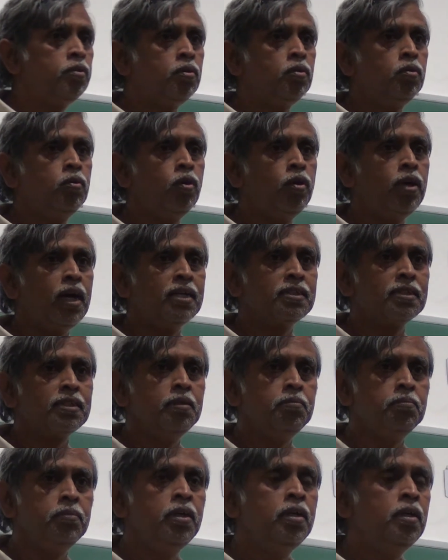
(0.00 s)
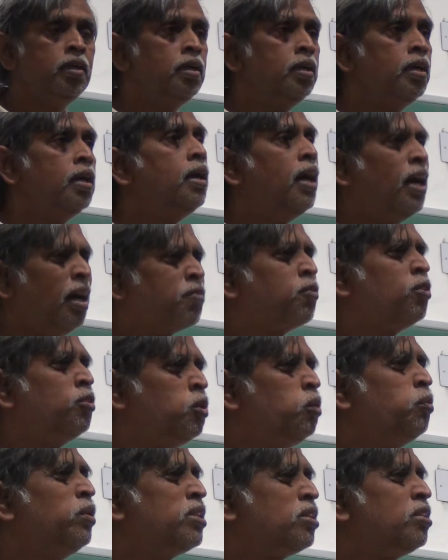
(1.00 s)
Go and ask him. Of course,
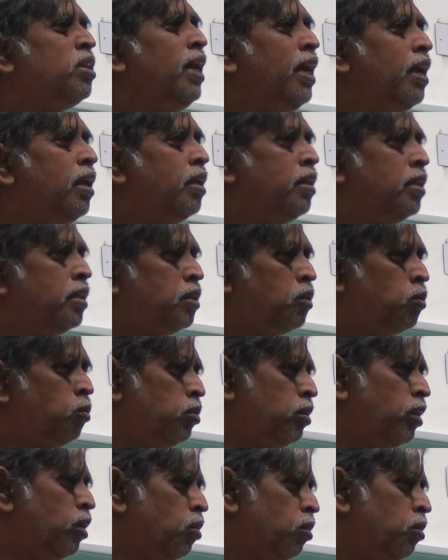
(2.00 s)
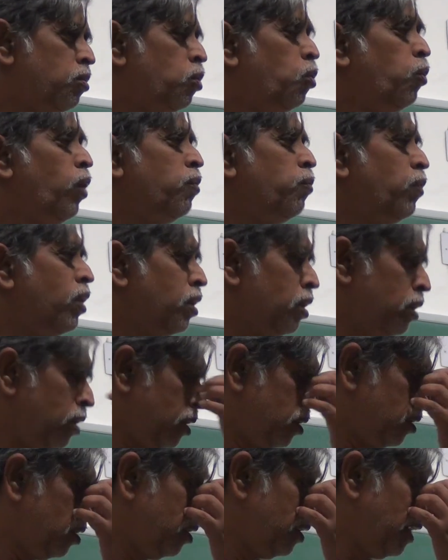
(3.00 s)
you will see it in the 211
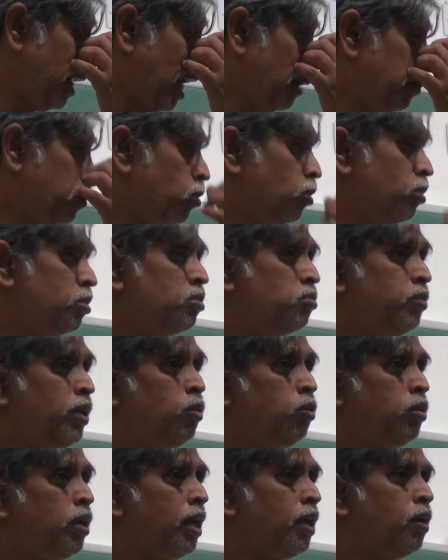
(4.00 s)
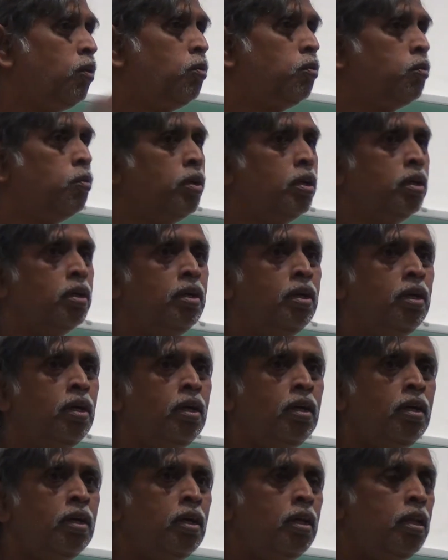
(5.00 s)
lab course. We do take you to
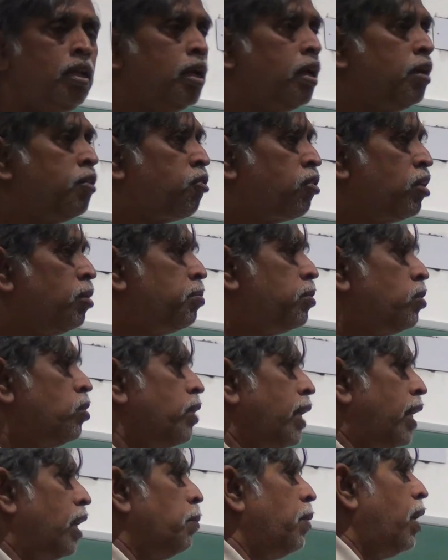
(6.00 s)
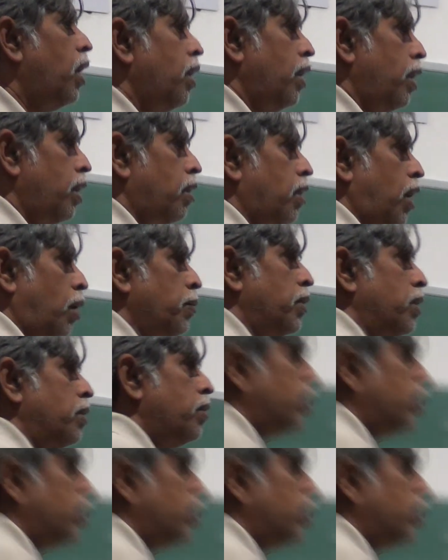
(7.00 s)
a little trip to NMR and Raman,